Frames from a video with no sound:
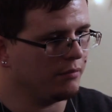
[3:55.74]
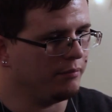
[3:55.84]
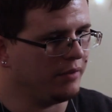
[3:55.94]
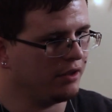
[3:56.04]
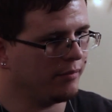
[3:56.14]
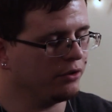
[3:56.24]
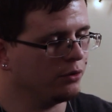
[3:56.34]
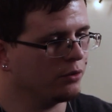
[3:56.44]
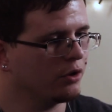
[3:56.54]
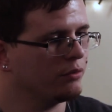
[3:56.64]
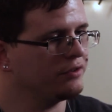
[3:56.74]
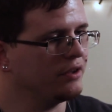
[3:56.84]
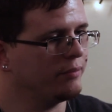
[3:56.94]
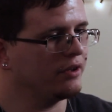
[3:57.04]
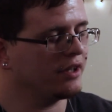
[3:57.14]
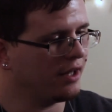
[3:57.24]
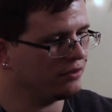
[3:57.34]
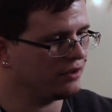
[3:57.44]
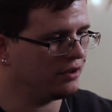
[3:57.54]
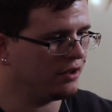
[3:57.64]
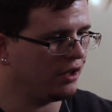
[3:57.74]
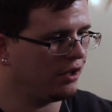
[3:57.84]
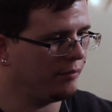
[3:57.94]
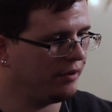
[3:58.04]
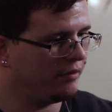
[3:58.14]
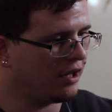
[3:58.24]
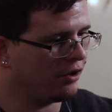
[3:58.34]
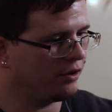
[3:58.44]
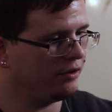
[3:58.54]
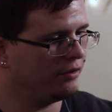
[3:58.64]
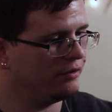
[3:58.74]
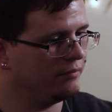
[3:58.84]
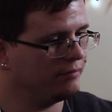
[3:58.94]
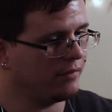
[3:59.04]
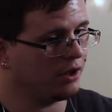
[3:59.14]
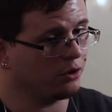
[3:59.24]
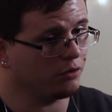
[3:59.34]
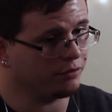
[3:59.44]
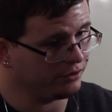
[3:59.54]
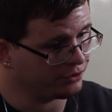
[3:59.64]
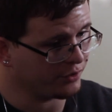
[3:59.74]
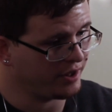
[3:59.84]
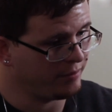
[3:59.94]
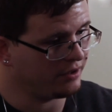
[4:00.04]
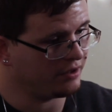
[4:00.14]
Me and my little girl were sleeping on the couch at the time, and I heard my girlfriend screaming